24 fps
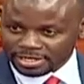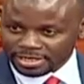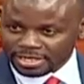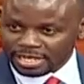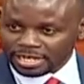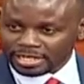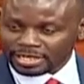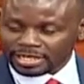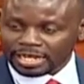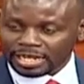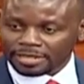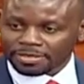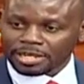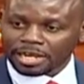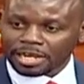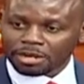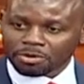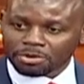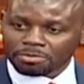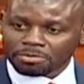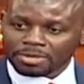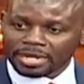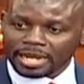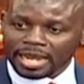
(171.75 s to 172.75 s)
that there
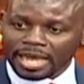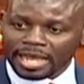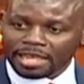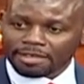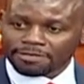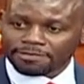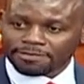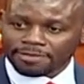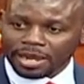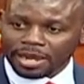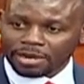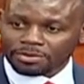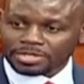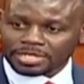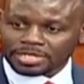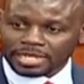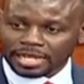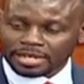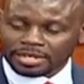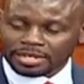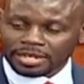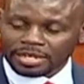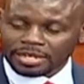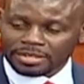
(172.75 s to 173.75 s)
could be life
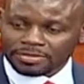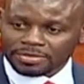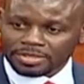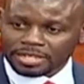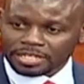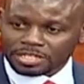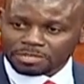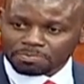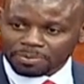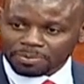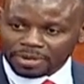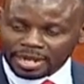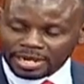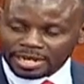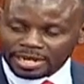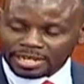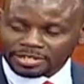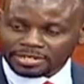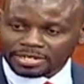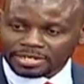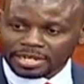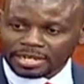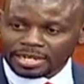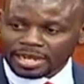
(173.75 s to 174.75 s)
outside this
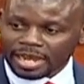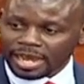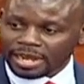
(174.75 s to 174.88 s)
planet